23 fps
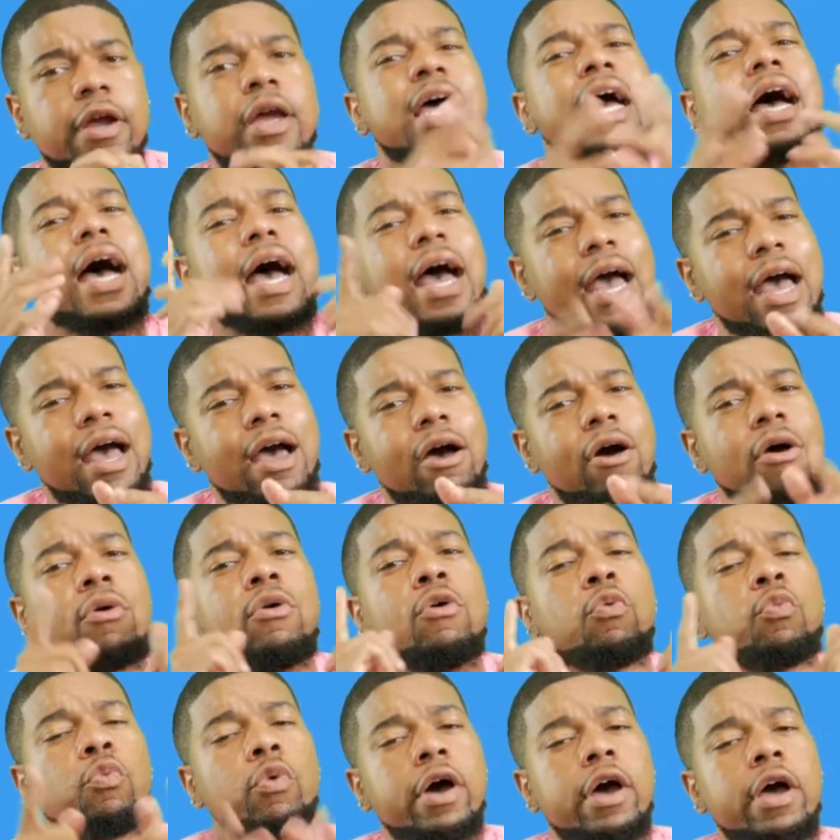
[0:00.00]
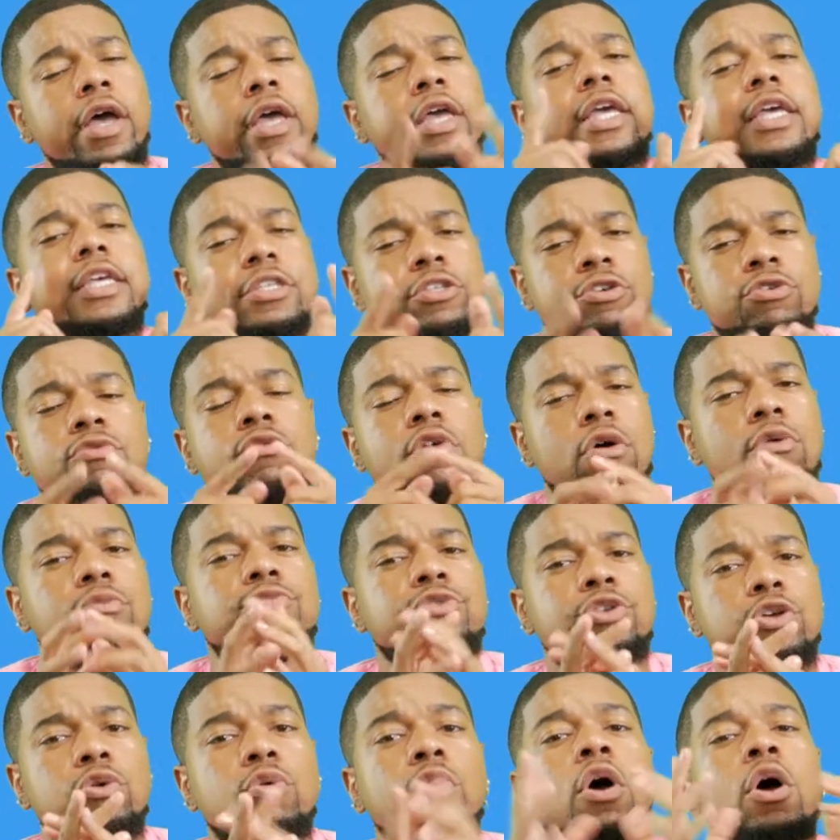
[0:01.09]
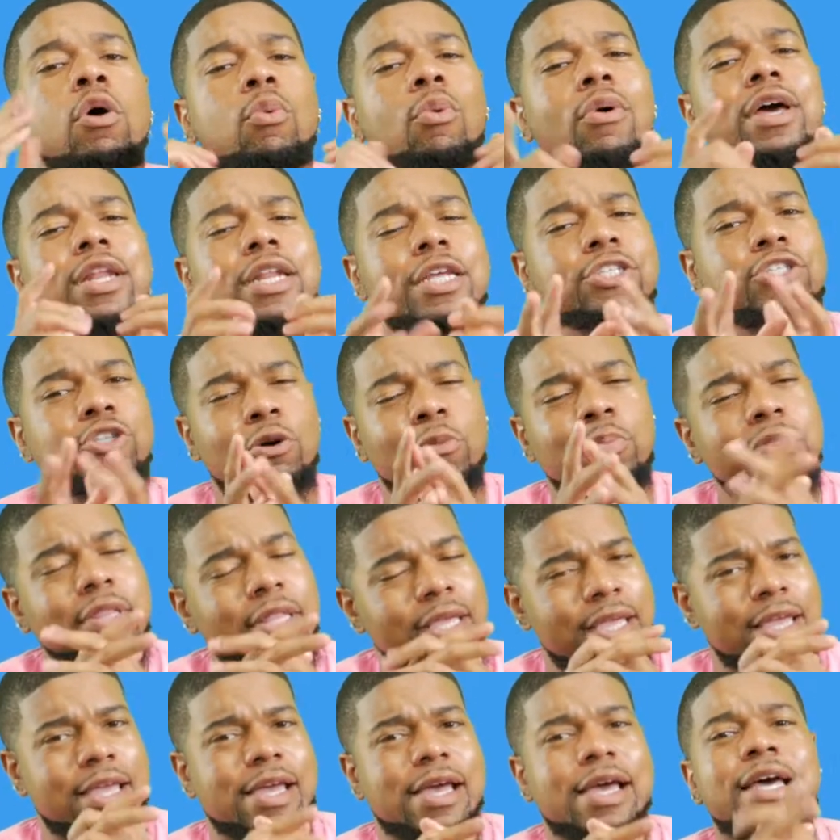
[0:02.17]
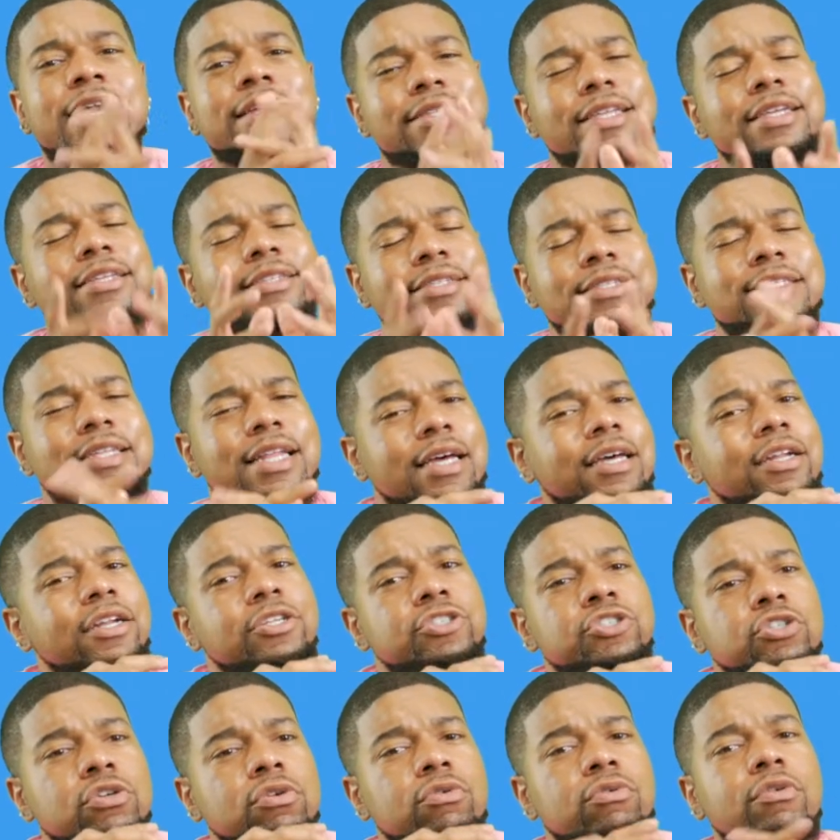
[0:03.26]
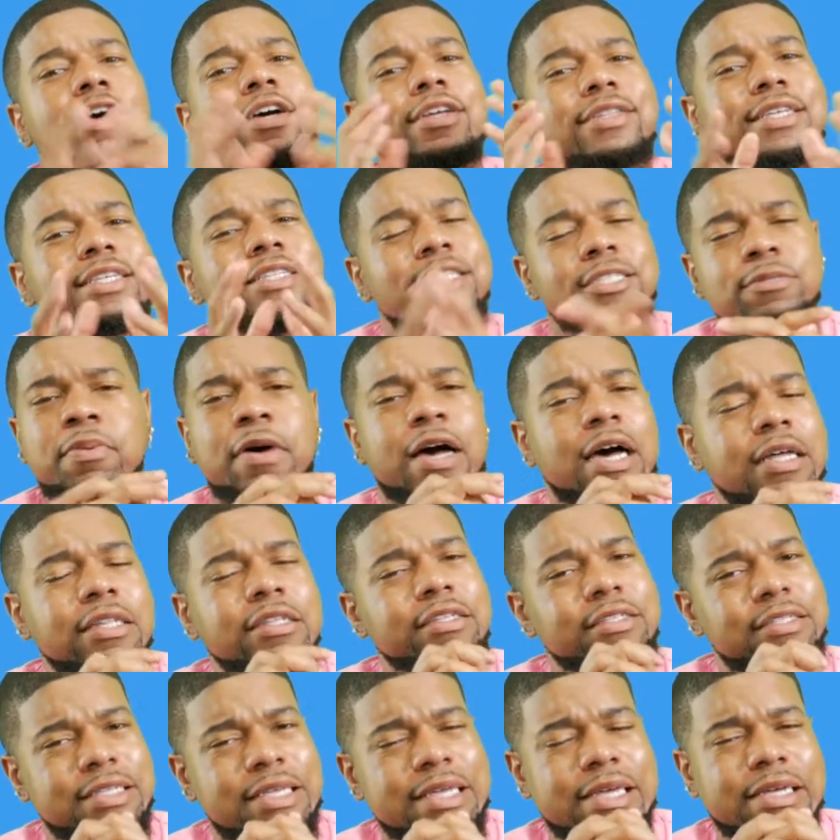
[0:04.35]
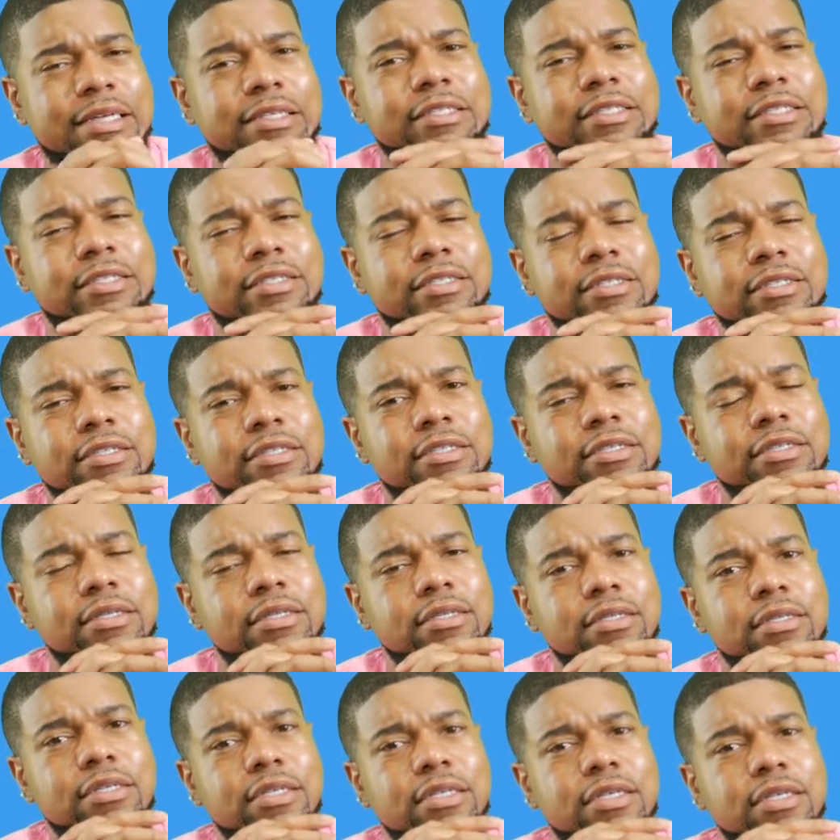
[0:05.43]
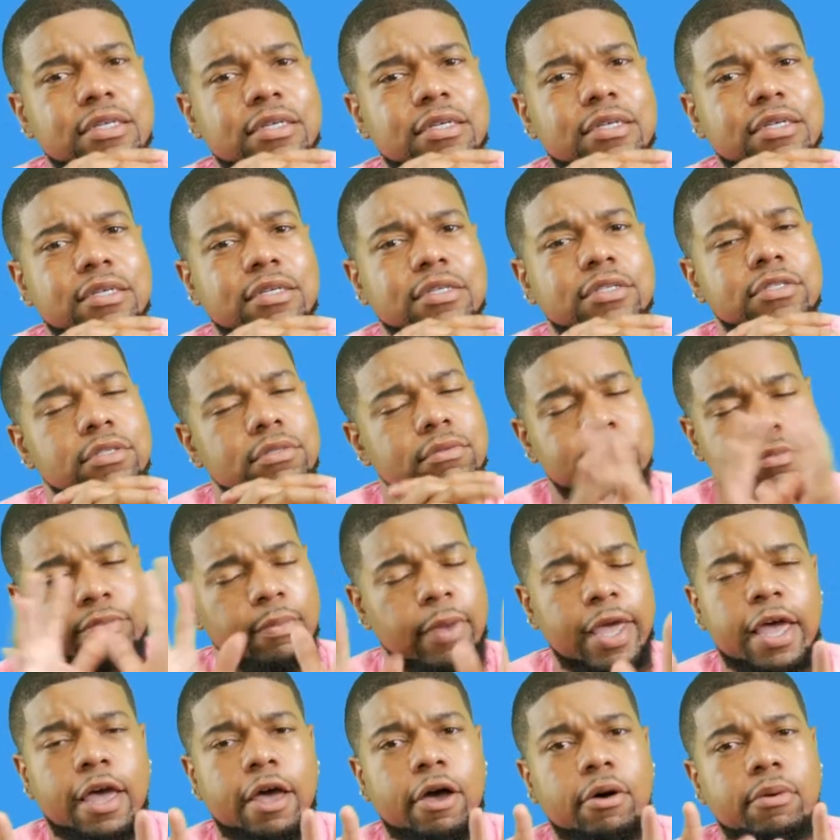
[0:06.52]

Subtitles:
How? What you gonna do? What is your plan? This is not a joke. This is politics, ma'am.